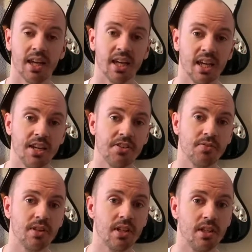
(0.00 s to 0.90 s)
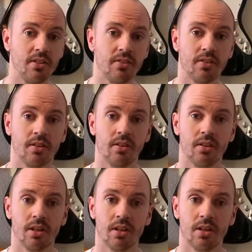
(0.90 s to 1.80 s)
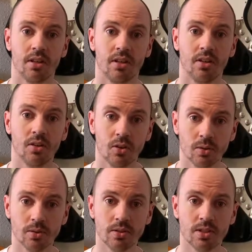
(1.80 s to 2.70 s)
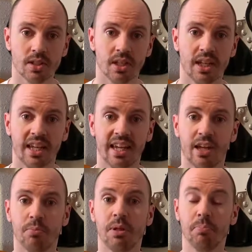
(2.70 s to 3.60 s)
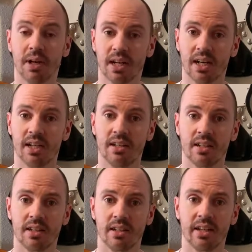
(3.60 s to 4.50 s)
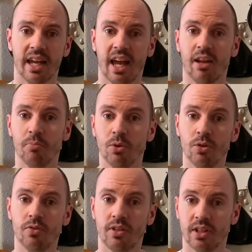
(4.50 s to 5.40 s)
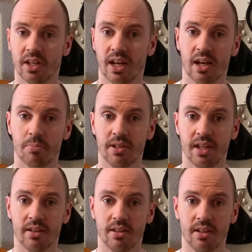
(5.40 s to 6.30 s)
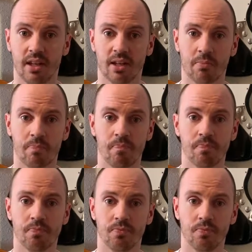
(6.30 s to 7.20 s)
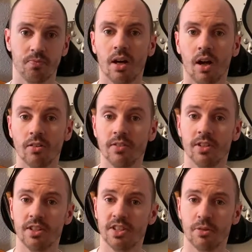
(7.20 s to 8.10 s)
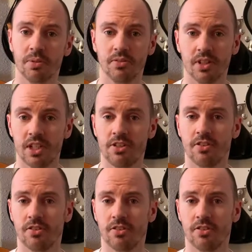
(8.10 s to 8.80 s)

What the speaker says: Each of these chords can be barred and moved up and down the neck. I'll give an example of each.